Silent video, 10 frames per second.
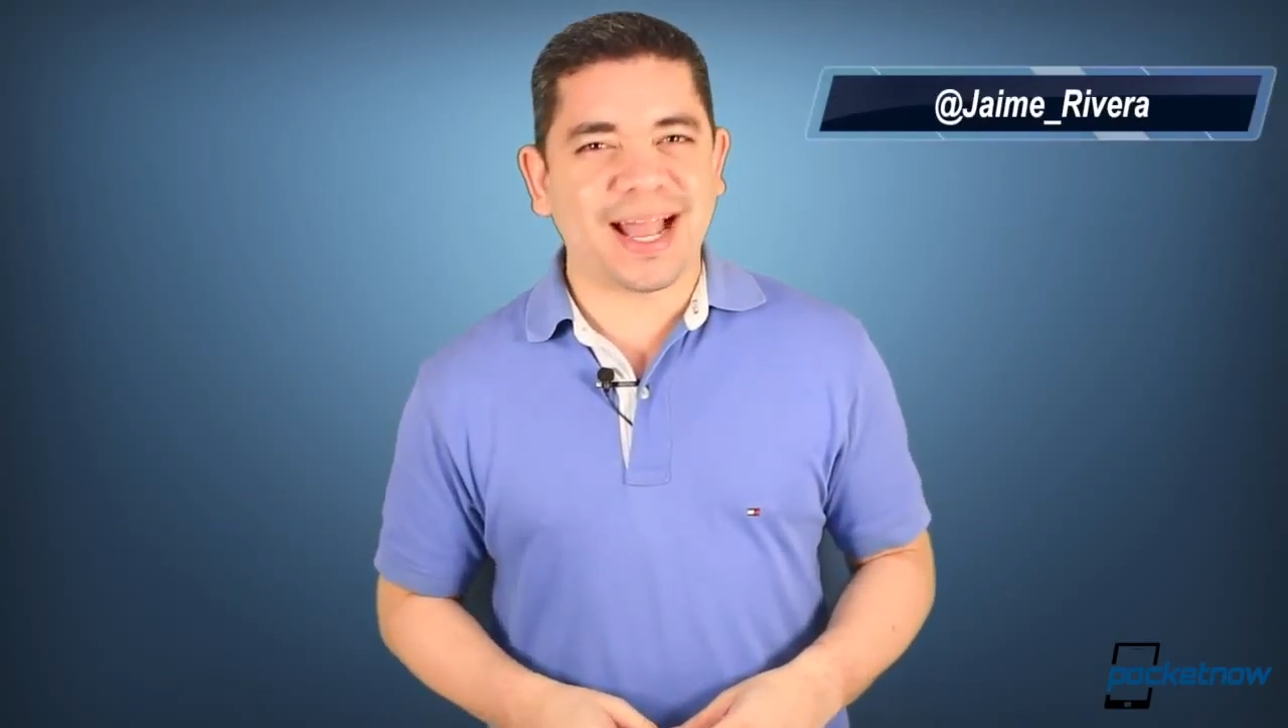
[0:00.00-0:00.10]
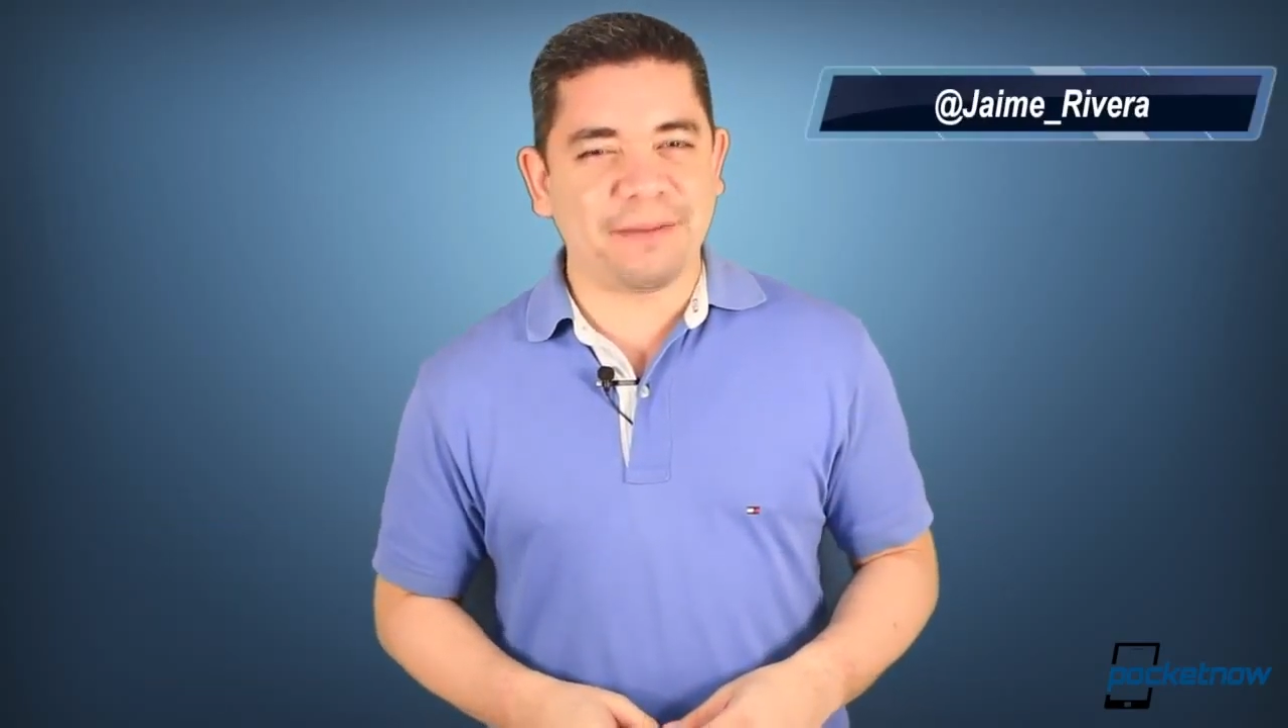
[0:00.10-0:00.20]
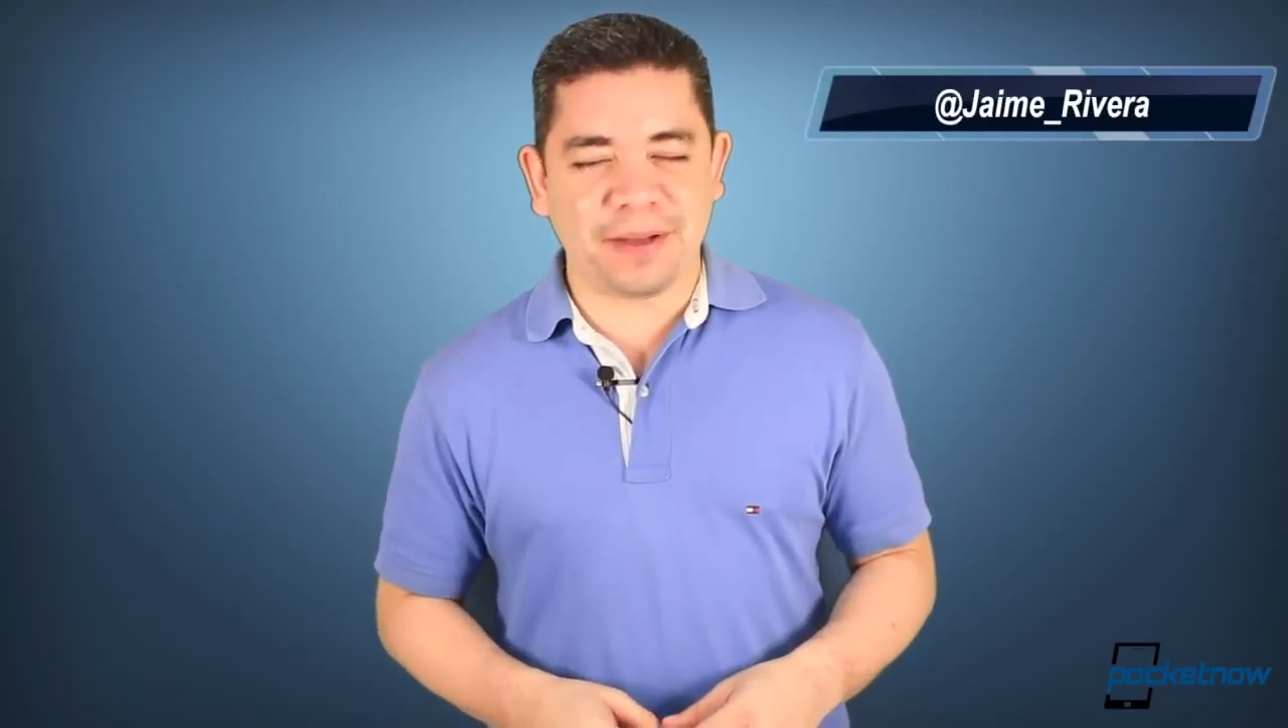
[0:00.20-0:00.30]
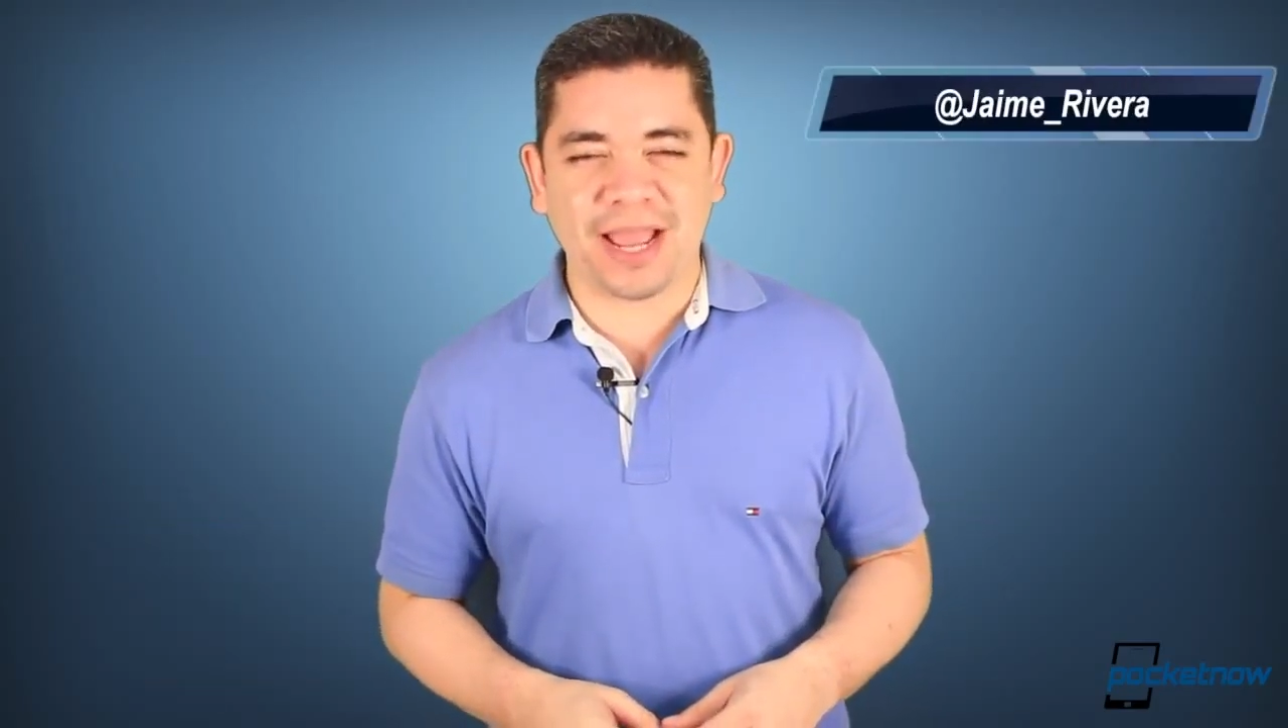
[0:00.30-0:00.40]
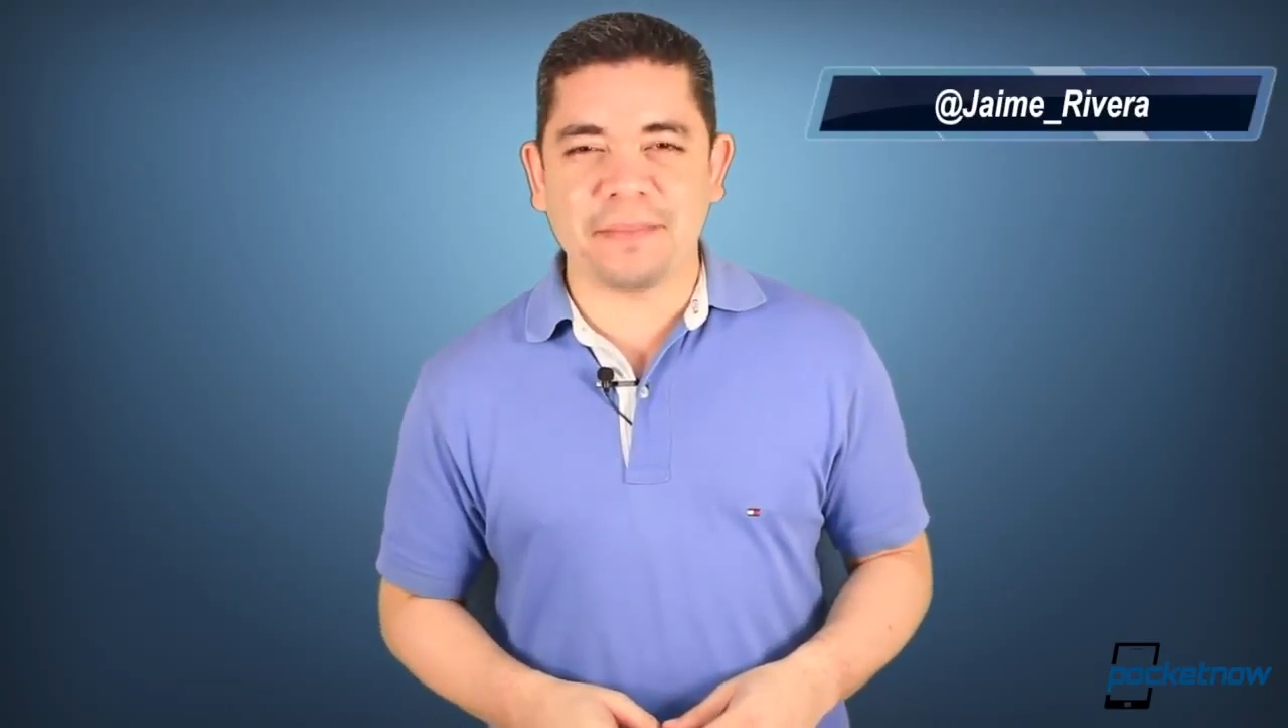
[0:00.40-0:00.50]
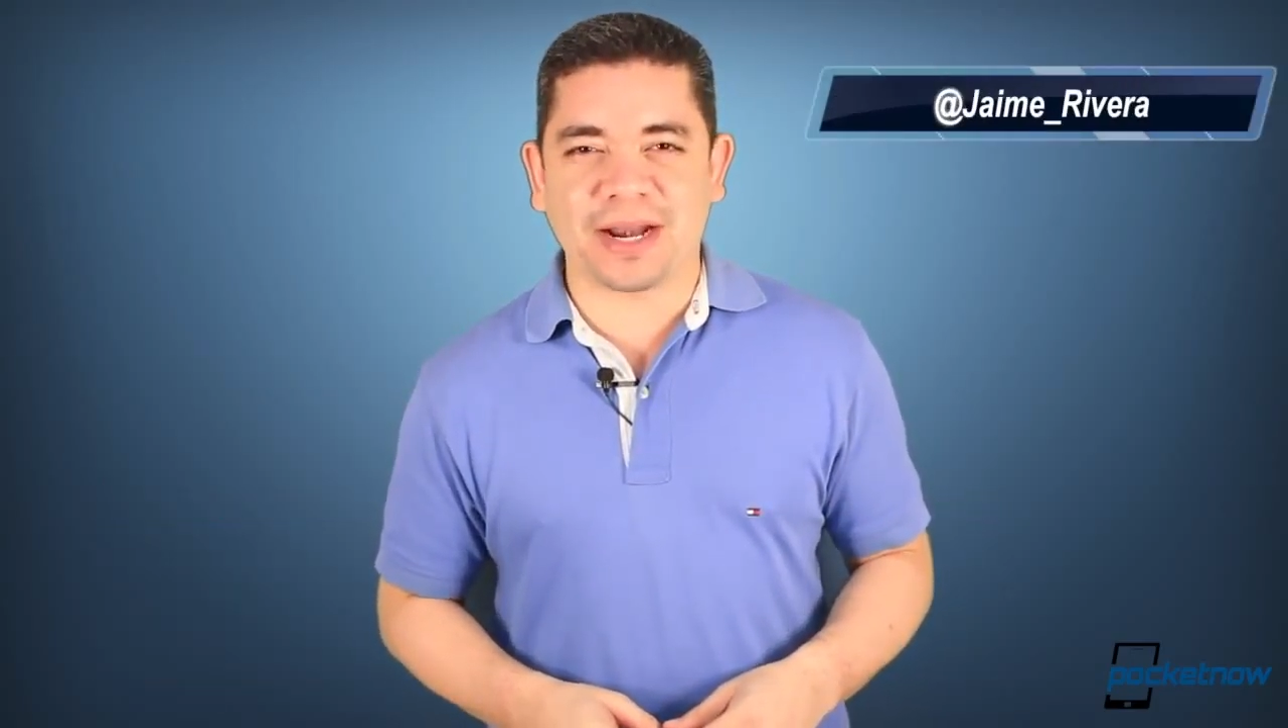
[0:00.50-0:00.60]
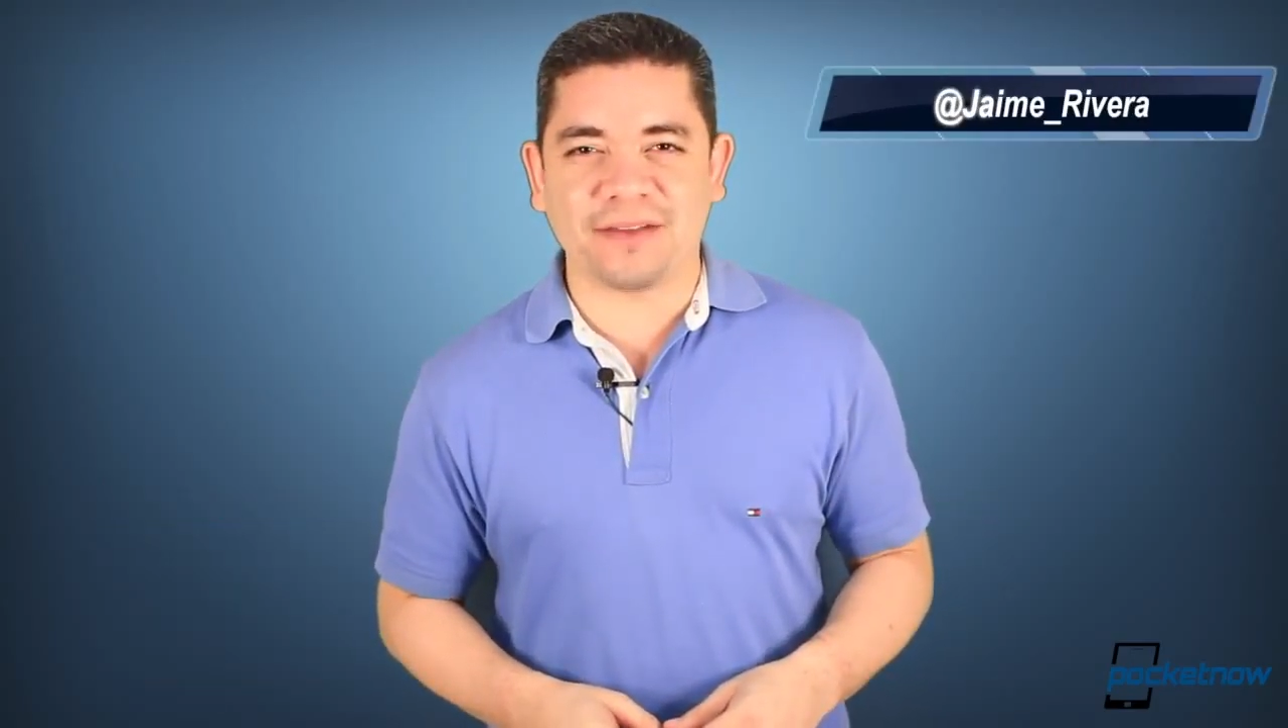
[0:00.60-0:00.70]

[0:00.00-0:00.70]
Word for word: I'm Jaime